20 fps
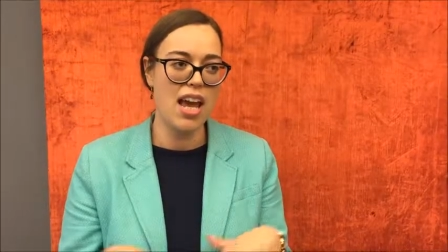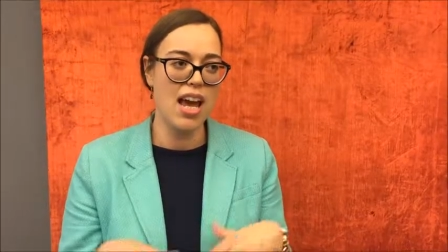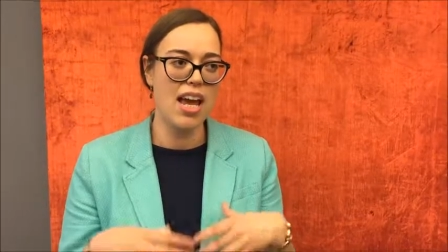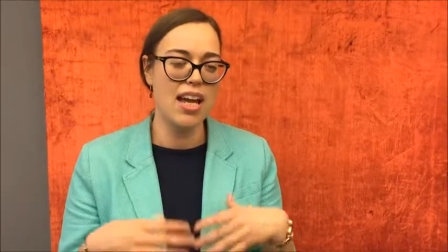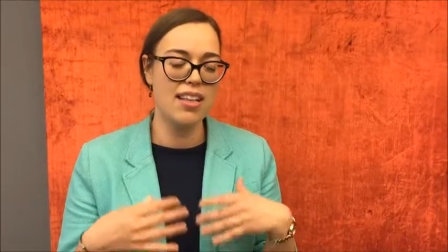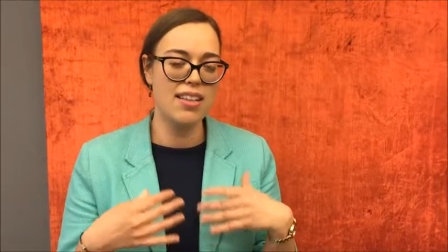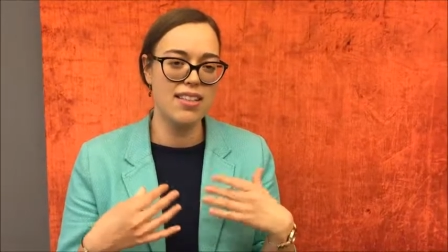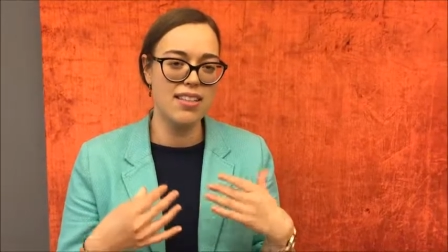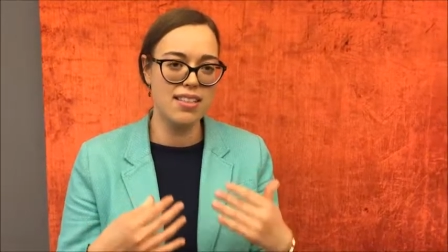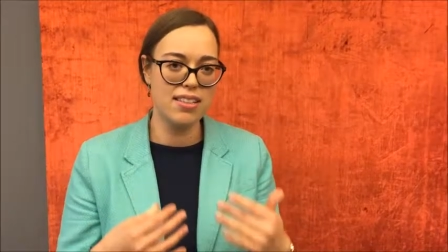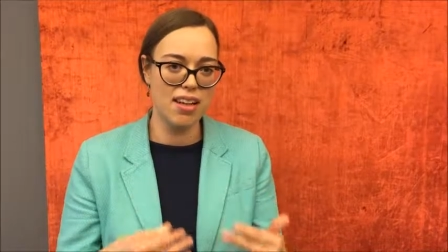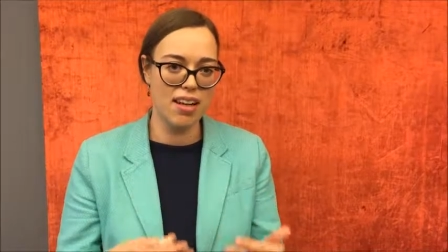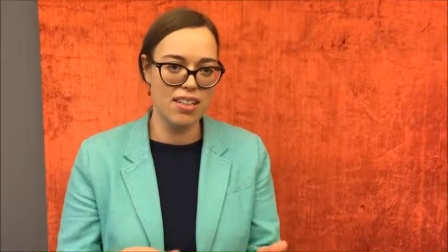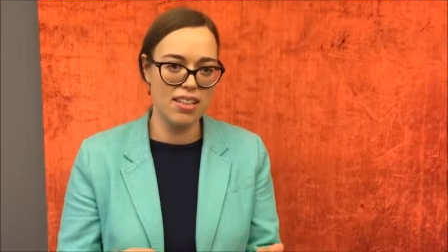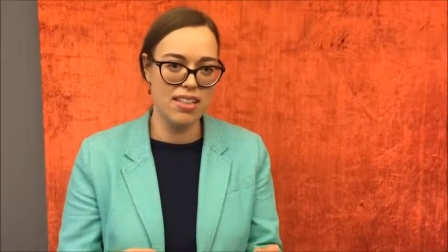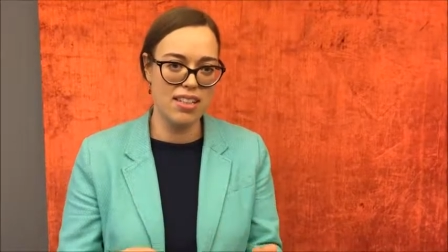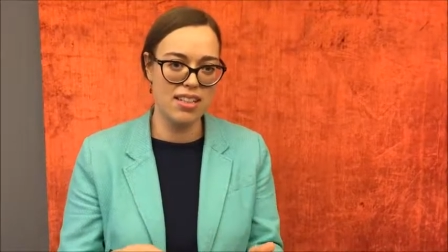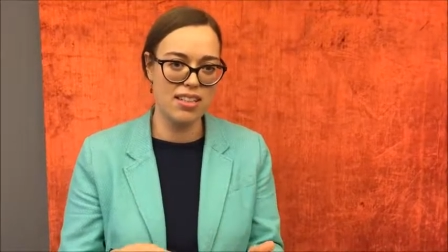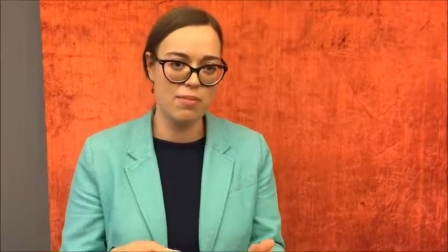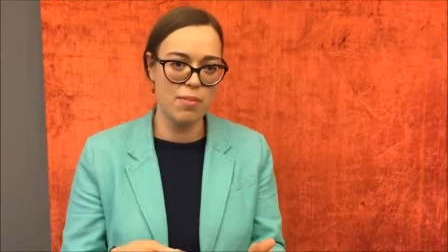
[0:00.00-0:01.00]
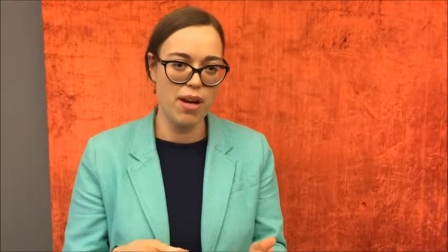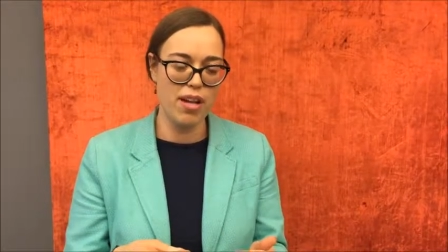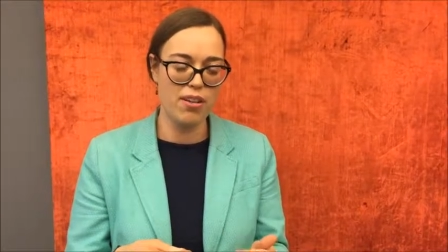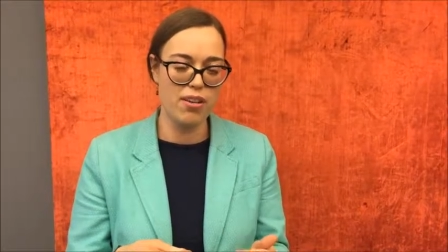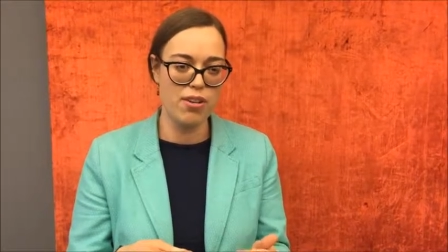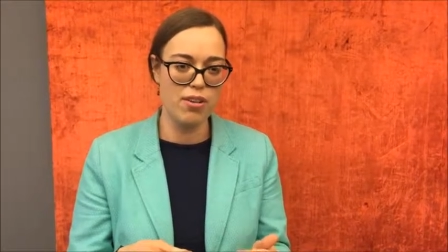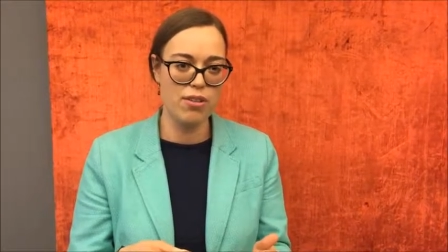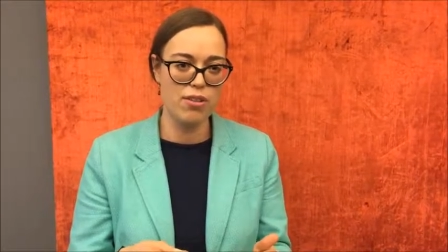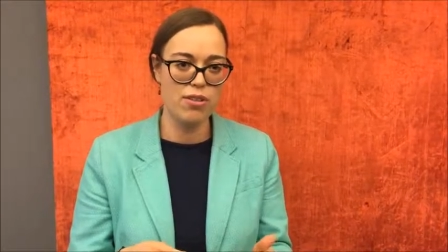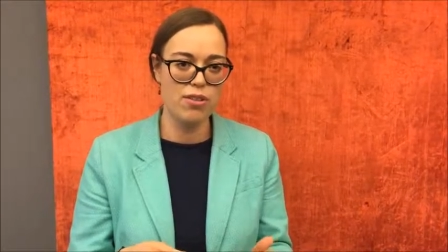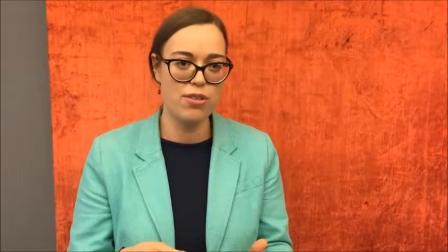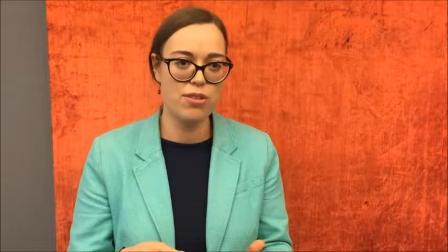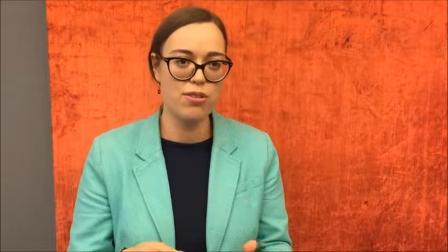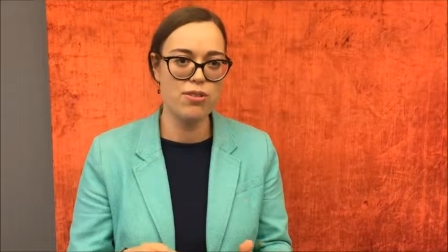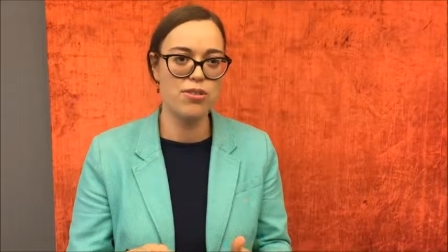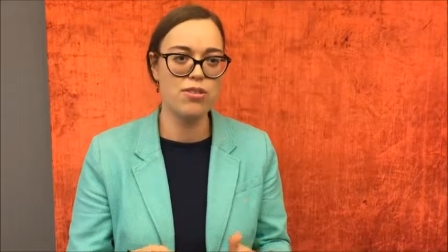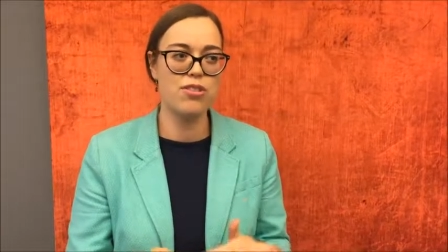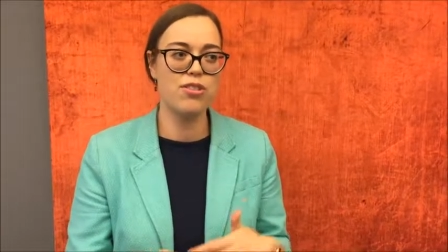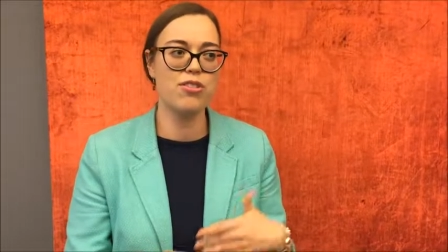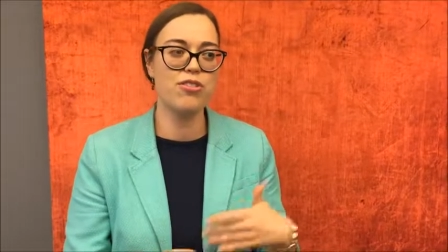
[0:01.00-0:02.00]
and discuss these matters
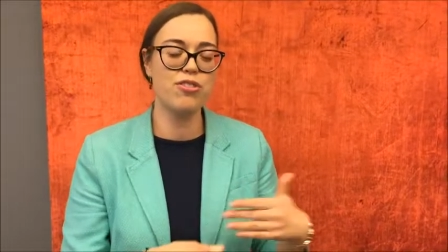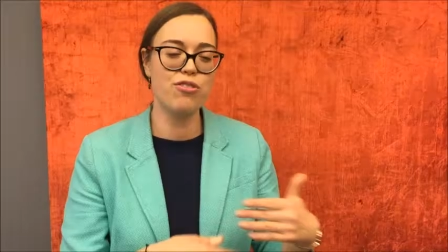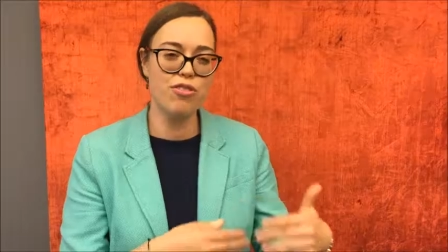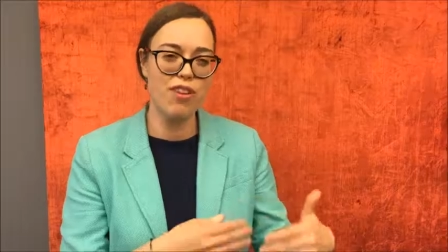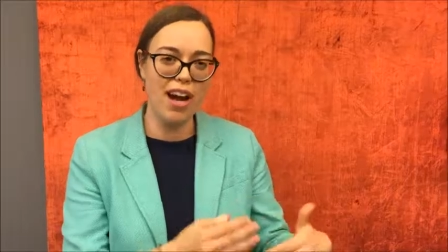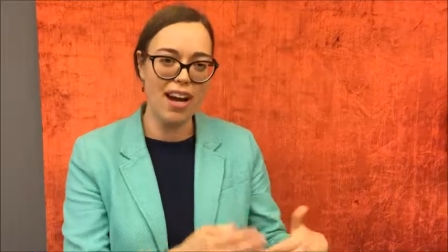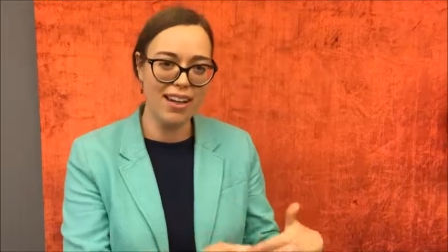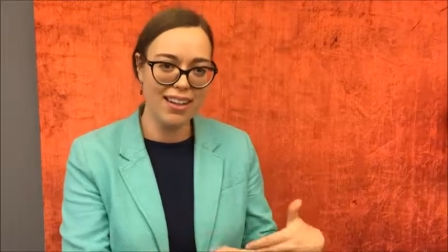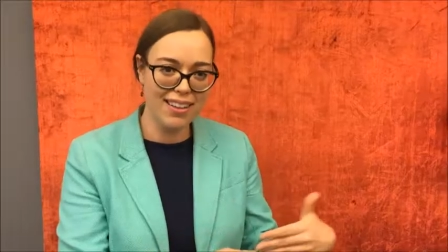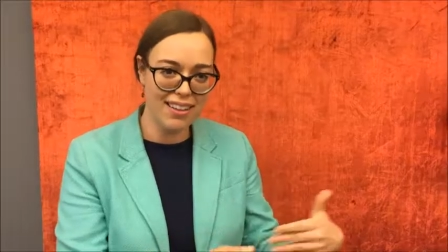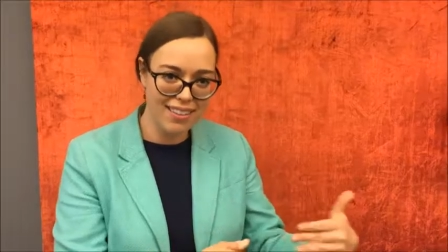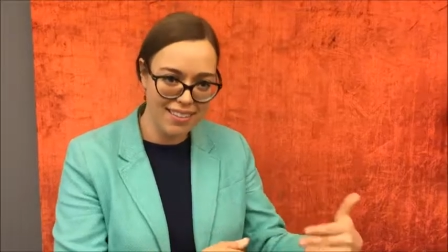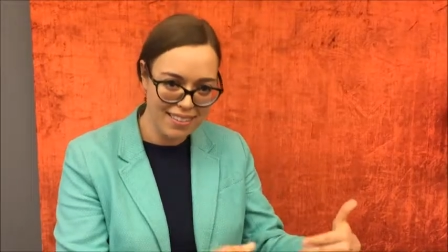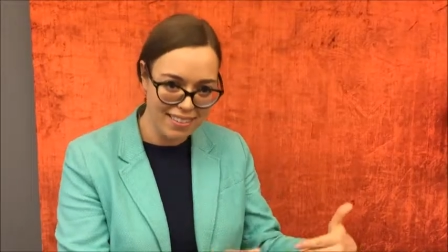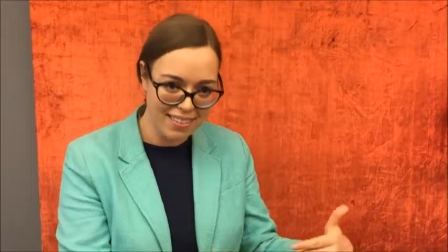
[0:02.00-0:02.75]
to track